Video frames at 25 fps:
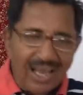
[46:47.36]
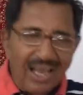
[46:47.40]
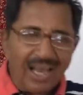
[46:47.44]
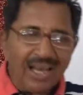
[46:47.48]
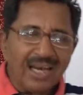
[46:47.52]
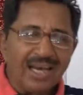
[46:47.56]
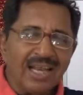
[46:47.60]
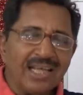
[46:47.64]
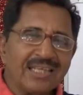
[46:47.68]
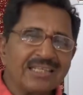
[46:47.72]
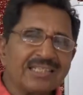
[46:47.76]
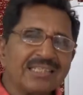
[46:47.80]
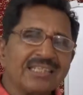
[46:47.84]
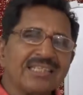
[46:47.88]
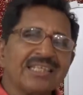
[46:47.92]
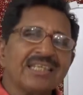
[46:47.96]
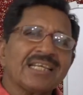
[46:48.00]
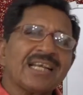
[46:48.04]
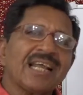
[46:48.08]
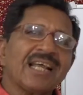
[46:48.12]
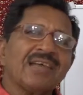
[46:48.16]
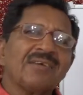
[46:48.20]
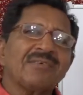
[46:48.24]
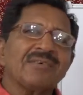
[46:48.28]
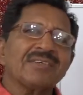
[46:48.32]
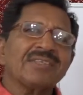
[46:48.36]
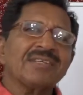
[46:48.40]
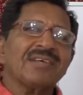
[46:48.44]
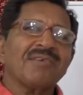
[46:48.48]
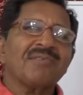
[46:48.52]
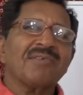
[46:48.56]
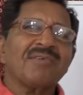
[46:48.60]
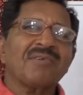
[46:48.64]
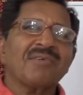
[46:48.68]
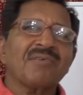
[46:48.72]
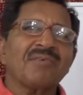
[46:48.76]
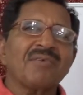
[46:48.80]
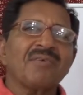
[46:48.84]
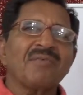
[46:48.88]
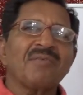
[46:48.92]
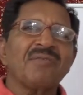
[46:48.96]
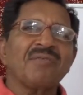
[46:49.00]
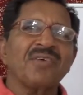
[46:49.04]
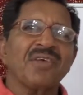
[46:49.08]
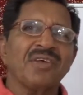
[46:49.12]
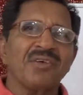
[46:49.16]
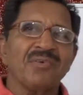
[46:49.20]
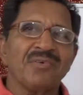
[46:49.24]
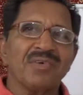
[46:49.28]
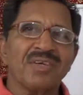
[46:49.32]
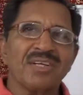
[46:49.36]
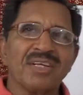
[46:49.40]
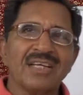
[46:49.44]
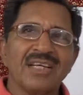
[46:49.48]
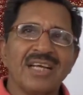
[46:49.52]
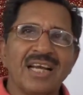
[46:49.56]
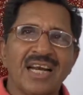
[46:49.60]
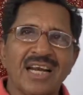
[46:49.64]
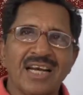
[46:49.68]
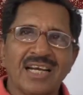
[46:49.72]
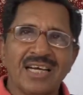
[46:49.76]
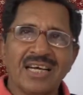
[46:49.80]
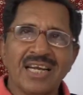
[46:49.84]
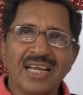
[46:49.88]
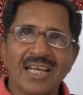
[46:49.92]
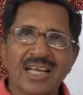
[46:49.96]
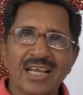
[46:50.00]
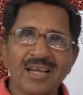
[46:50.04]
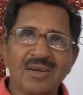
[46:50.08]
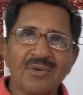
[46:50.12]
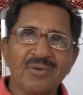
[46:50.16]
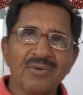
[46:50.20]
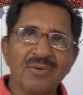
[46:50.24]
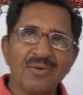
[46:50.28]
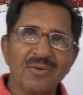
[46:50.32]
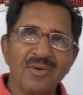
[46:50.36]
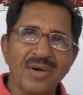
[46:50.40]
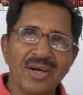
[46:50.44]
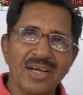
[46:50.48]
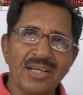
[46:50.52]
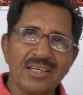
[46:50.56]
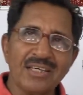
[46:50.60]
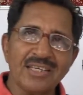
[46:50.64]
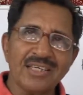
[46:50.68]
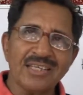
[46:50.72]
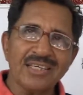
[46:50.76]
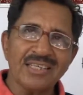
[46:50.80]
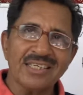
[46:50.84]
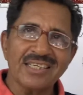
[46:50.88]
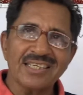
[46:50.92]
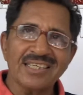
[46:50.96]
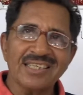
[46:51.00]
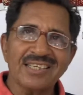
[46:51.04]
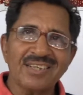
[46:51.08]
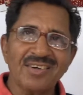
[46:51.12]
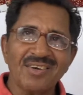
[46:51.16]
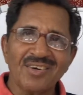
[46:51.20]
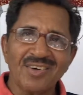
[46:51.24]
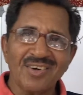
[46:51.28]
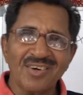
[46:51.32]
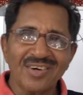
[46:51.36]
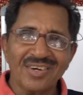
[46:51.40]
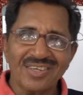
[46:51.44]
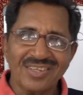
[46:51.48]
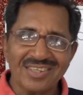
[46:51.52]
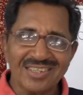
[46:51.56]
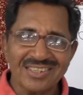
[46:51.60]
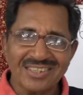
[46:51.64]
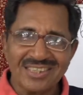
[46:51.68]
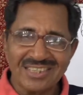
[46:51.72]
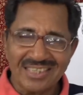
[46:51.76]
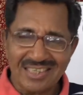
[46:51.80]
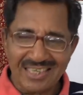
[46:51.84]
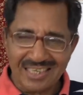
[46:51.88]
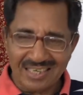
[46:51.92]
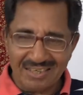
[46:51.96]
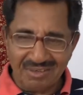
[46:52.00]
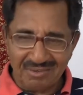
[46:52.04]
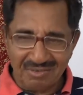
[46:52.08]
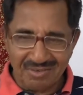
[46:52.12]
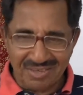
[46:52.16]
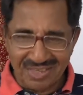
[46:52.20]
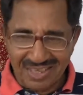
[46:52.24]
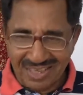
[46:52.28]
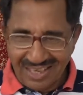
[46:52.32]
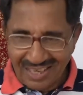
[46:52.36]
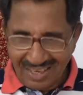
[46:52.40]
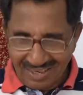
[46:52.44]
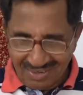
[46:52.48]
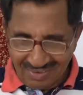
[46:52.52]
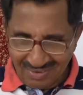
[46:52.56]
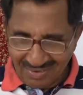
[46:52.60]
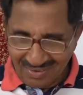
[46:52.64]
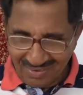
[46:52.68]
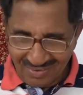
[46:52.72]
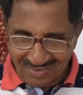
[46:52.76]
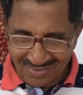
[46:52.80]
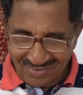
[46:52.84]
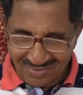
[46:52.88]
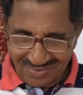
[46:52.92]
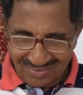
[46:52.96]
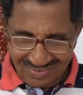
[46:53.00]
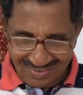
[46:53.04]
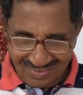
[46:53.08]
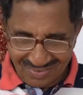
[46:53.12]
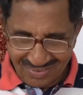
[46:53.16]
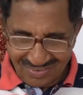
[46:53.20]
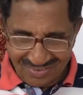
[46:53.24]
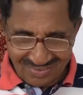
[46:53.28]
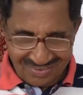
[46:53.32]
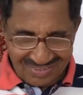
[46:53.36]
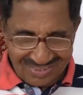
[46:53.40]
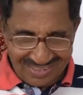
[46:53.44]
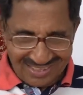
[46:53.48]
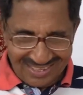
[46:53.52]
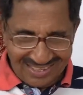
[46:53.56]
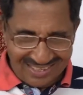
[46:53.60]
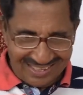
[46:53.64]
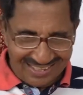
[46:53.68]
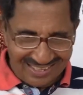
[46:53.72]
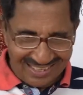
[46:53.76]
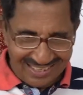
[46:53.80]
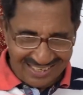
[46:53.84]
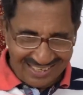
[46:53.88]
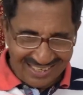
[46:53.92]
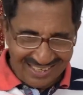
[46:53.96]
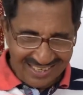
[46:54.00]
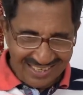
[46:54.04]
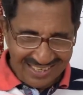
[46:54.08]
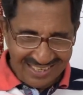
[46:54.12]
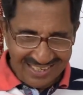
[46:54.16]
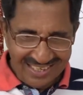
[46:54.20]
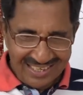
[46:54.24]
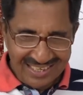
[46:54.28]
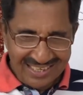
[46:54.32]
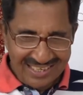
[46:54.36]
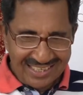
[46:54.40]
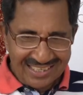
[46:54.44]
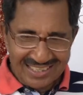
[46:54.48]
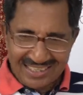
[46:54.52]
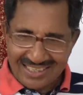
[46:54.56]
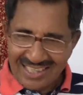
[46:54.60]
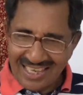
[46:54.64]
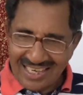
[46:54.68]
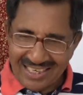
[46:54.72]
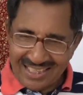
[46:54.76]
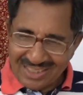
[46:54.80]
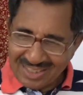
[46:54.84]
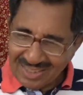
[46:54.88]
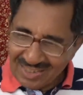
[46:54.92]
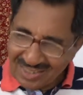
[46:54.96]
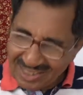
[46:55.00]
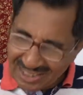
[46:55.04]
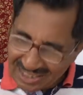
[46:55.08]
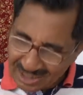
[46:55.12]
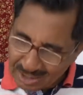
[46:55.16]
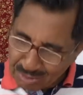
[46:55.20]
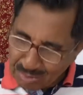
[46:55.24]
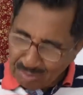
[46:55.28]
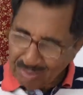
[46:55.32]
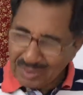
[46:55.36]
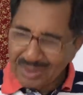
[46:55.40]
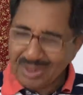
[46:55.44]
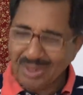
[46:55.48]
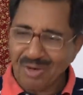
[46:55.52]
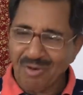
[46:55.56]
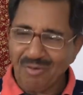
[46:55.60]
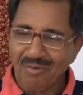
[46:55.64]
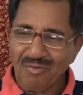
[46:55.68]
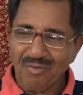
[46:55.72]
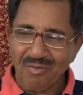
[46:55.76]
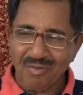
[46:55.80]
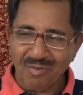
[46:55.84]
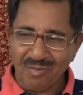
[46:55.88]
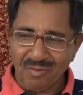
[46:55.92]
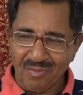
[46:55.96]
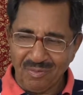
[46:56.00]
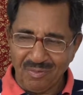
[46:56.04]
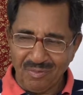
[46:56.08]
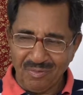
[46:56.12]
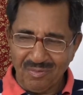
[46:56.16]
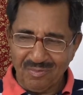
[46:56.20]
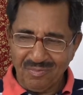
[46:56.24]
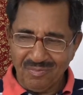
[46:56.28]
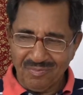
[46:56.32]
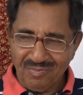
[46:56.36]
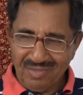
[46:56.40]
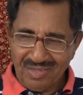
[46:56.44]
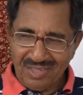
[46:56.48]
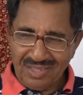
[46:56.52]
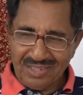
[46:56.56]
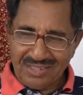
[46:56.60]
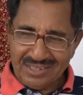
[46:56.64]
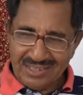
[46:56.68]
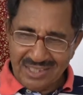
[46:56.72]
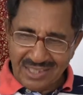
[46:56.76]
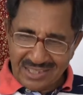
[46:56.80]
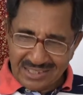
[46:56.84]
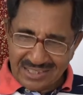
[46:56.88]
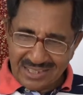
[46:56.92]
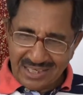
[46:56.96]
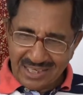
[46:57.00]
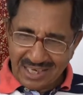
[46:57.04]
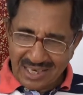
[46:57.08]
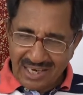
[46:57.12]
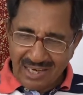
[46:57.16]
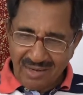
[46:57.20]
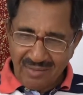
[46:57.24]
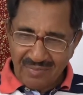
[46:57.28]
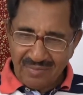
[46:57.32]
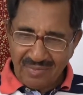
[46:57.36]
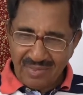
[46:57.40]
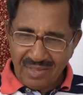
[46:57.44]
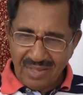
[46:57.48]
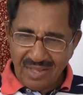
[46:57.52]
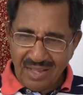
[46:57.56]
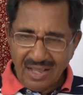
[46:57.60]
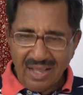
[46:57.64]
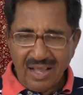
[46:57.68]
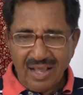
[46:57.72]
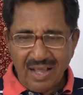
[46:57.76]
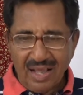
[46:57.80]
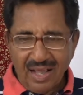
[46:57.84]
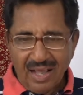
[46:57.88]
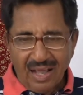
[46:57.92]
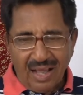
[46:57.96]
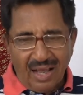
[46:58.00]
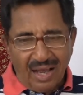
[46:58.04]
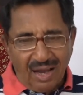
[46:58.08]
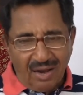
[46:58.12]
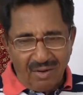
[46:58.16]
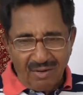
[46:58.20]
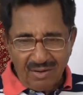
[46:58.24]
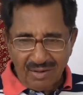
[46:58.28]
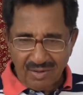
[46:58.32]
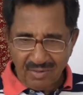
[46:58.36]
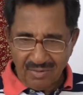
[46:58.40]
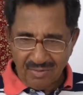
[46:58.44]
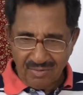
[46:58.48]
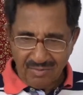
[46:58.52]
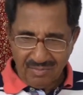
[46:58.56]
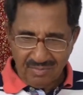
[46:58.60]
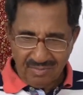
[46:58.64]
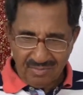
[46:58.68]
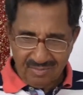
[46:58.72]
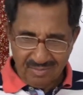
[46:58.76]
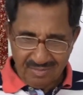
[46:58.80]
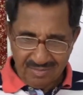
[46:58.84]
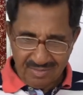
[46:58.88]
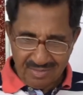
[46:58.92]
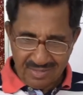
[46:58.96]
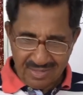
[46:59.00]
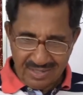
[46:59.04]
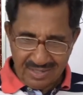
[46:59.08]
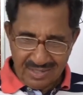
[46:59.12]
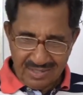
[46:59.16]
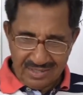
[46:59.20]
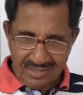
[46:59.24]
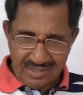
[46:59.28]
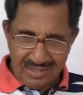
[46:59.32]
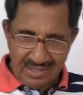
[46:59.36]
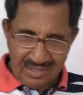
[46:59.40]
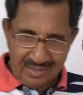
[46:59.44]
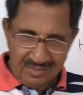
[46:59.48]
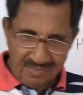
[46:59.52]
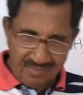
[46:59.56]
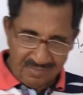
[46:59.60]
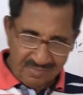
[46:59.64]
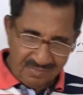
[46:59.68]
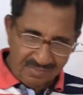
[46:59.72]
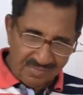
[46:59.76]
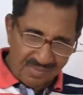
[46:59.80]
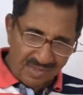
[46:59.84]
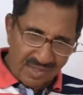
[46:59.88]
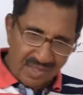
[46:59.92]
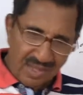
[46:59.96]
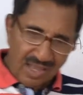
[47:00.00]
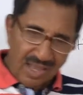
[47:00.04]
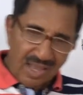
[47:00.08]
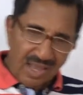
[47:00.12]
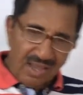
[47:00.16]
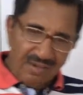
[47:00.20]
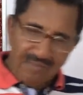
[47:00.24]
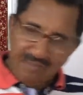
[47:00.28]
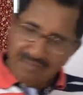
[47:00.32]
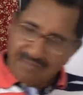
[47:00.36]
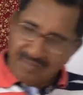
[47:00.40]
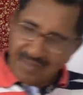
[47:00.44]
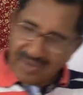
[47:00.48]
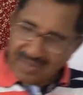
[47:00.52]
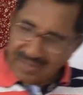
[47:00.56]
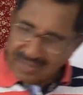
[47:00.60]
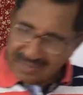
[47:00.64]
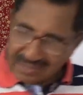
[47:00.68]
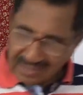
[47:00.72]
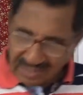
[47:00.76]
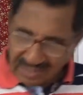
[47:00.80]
Last year I was suffering from fever, dengue and all the chikungunya and all that. That is not expected of you. It's just a kind of, how are you? Say, I'm fine,